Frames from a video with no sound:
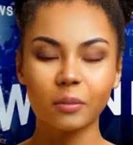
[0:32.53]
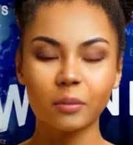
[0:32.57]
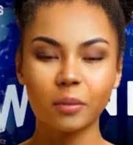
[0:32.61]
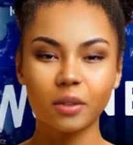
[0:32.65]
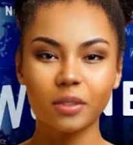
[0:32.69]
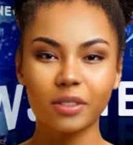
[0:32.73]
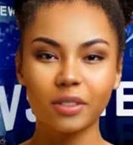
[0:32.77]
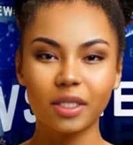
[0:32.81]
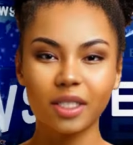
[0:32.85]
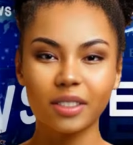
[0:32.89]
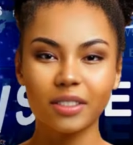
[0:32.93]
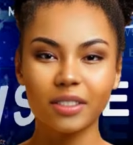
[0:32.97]

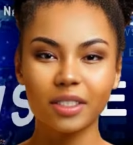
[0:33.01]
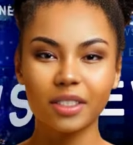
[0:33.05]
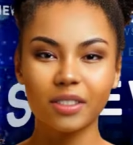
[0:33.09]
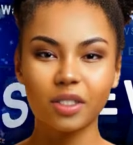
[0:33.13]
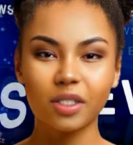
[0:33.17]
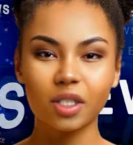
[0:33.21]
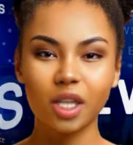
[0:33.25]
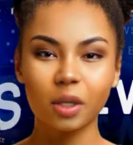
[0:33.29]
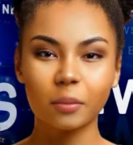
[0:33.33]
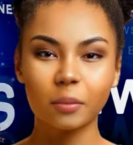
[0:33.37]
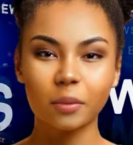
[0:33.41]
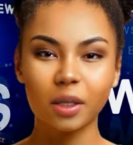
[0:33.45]
persist in
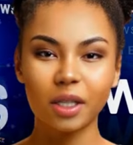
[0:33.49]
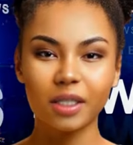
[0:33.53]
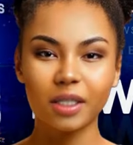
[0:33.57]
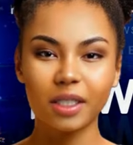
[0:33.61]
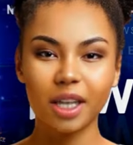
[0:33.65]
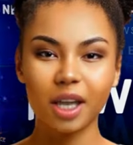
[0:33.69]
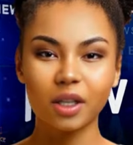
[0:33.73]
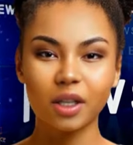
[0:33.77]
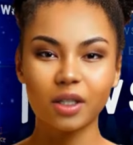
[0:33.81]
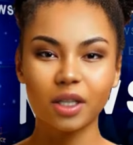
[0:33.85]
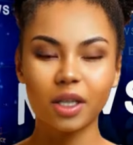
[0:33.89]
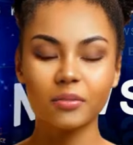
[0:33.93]
shaping a
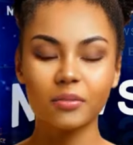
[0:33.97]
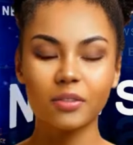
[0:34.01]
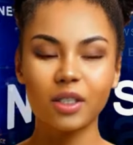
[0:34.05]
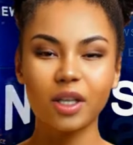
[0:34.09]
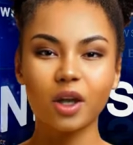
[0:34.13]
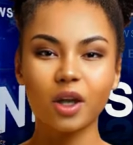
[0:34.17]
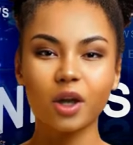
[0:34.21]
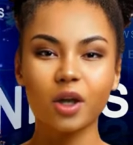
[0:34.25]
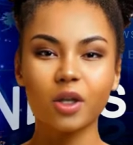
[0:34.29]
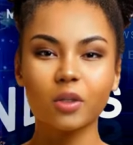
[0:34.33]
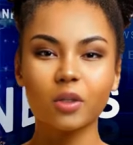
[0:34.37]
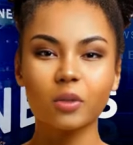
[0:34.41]
narrative that
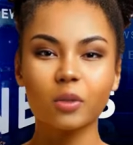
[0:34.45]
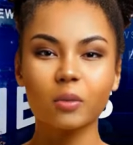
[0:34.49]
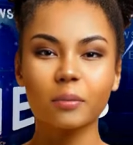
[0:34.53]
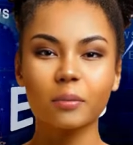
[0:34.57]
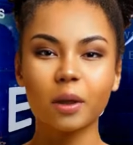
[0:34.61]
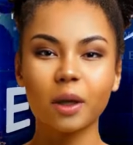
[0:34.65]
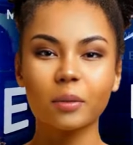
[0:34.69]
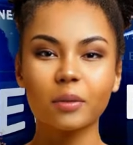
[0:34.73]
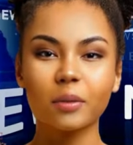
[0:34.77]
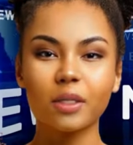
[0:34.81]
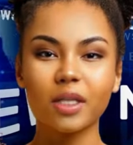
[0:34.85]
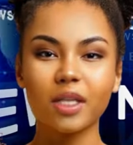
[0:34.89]
holds
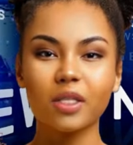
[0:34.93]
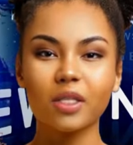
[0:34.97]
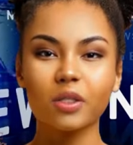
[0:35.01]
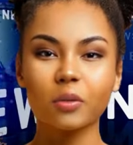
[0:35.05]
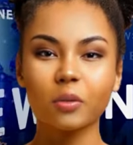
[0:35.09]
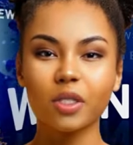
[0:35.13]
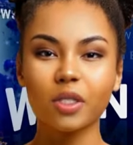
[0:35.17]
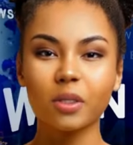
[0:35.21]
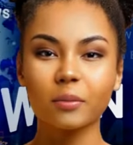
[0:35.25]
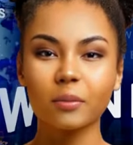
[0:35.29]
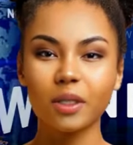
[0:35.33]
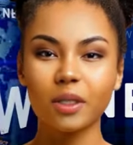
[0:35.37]
Republicans
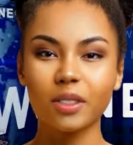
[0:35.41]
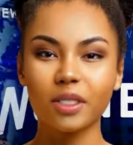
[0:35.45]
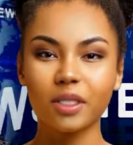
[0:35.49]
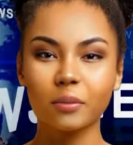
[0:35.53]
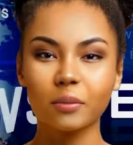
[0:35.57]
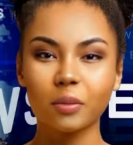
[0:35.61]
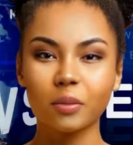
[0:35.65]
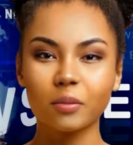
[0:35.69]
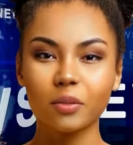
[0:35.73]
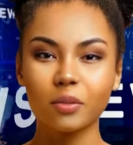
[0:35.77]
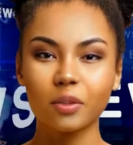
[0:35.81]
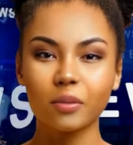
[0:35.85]

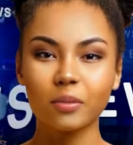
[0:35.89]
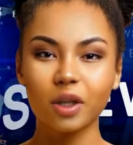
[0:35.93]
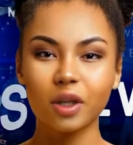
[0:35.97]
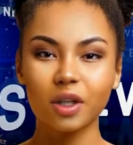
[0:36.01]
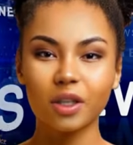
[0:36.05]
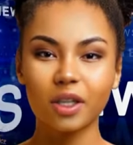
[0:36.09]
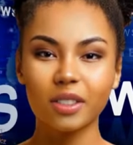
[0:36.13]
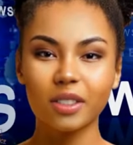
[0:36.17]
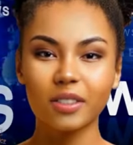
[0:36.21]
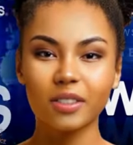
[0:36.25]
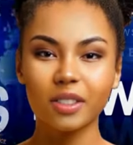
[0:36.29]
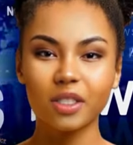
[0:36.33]
responsible for
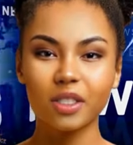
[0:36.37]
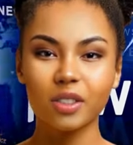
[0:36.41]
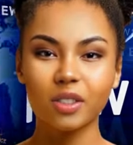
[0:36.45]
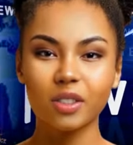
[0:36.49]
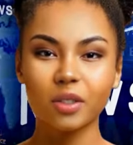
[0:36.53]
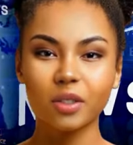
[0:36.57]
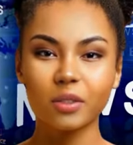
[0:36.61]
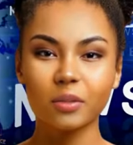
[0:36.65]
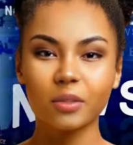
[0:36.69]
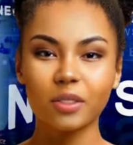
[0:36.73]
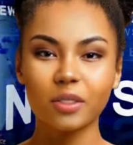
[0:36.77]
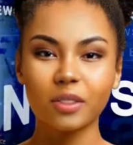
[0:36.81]
various
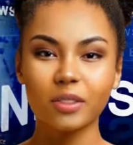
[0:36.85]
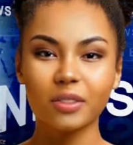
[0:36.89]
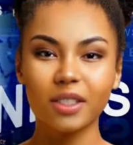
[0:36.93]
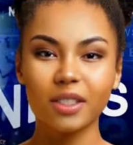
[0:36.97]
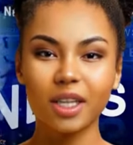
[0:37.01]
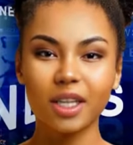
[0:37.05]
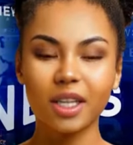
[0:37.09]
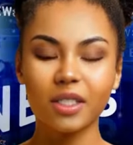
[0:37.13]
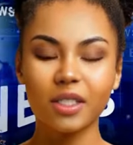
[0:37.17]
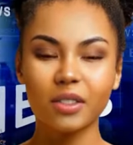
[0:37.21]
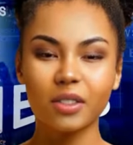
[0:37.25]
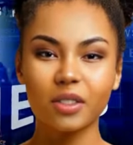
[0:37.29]
issues,
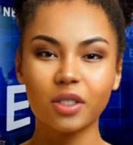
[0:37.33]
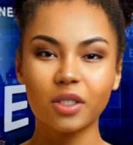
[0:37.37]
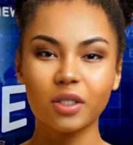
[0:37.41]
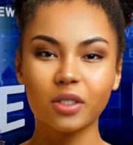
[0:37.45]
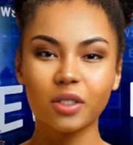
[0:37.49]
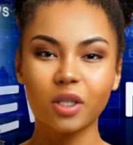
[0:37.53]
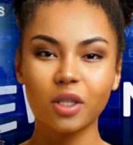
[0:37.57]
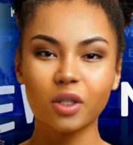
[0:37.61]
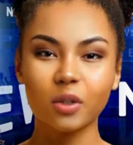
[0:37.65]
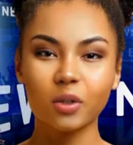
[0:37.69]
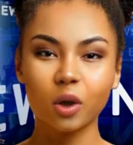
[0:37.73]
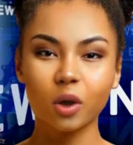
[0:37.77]
concerns
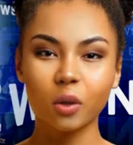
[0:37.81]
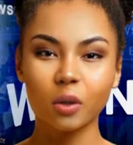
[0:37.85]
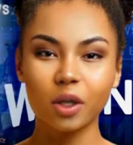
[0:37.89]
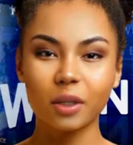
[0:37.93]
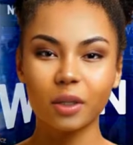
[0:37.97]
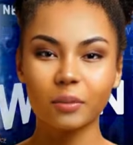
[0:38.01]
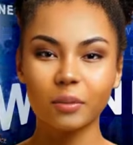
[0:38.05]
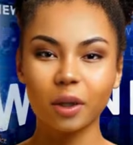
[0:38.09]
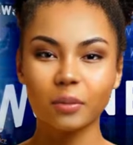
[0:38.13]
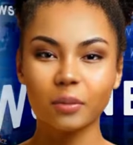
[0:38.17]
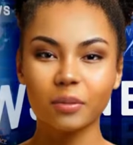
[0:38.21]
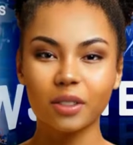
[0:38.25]
are growing
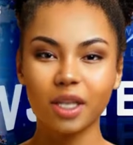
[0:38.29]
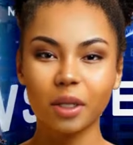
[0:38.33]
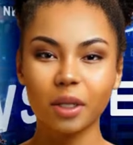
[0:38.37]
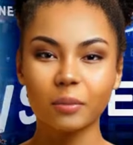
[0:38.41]
about the